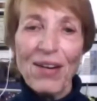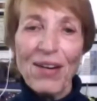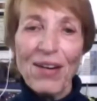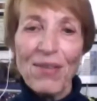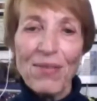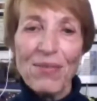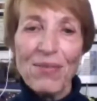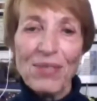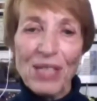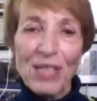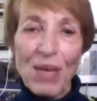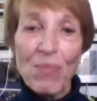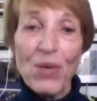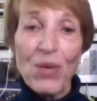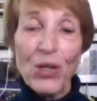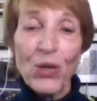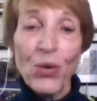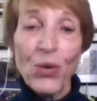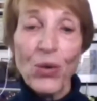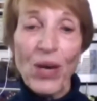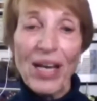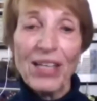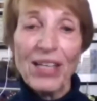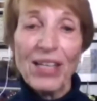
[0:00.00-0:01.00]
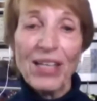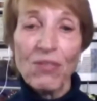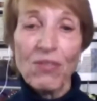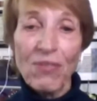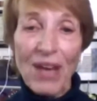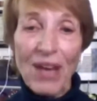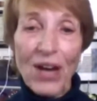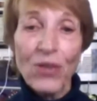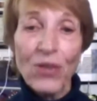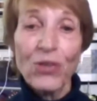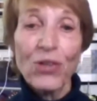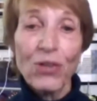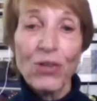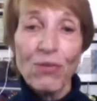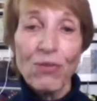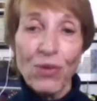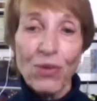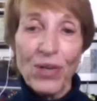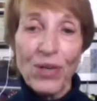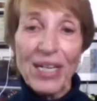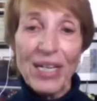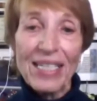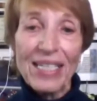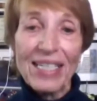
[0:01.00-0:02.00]
of someone who has found her
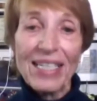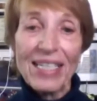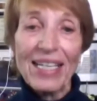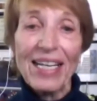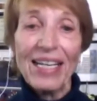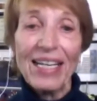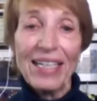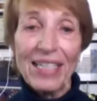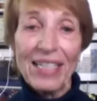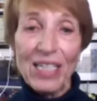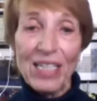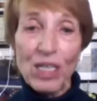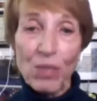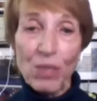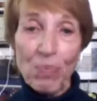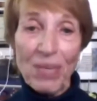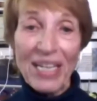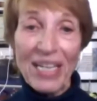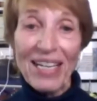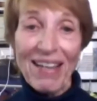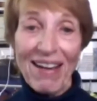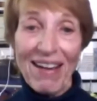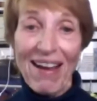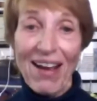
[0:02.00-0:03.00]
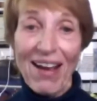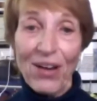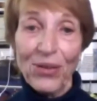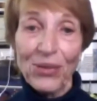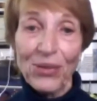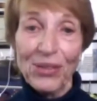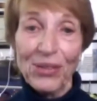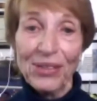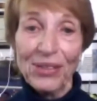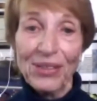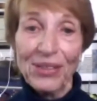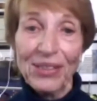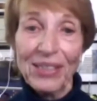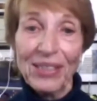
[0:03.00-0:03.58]
voice and is speaking out.